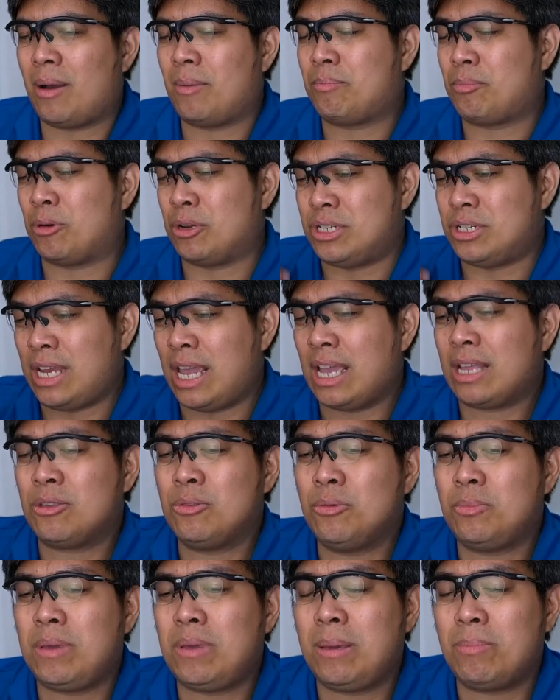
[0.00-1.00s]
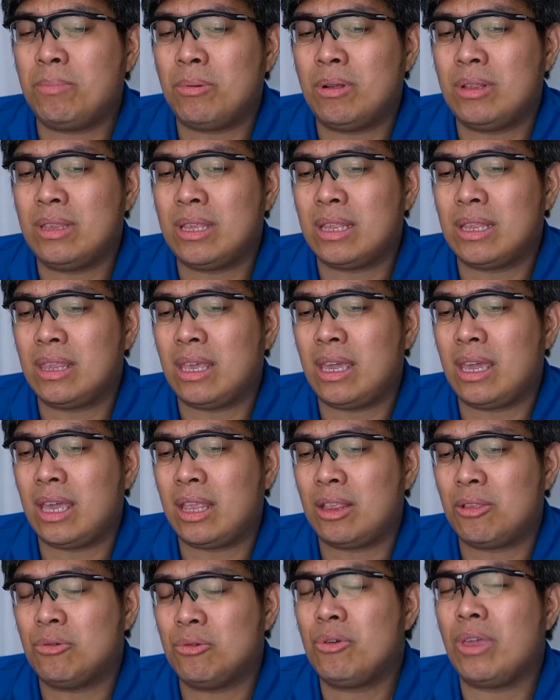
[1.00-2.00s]
Project to people that they
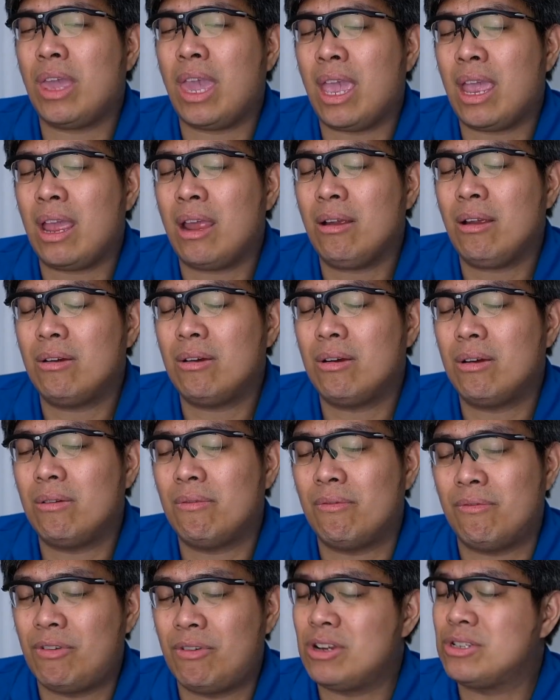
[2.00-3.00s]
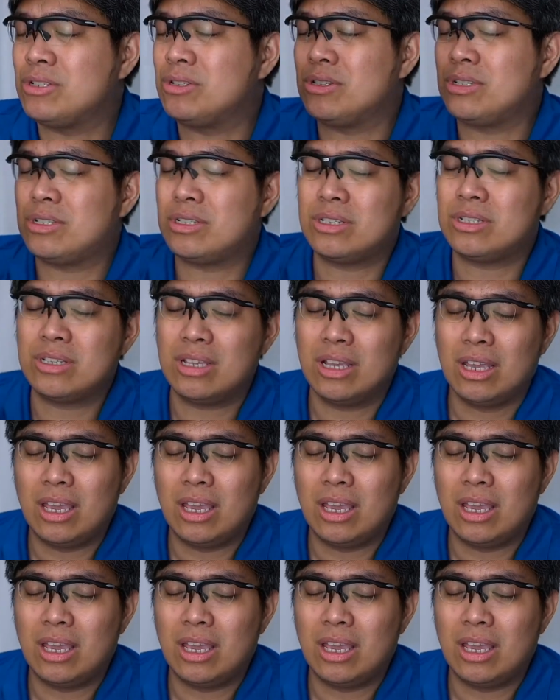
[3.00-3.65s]
do care versus